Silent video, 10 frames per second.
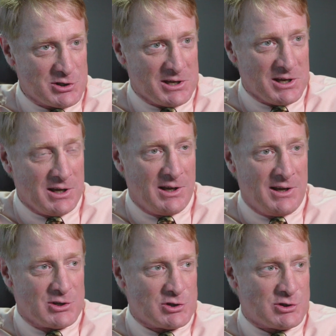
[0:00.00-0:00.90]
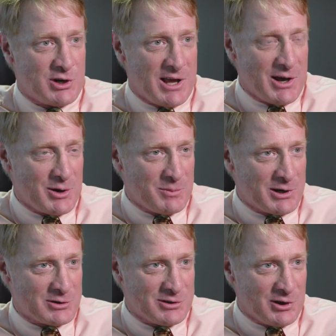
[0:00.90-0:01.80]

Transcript: she stood out amongst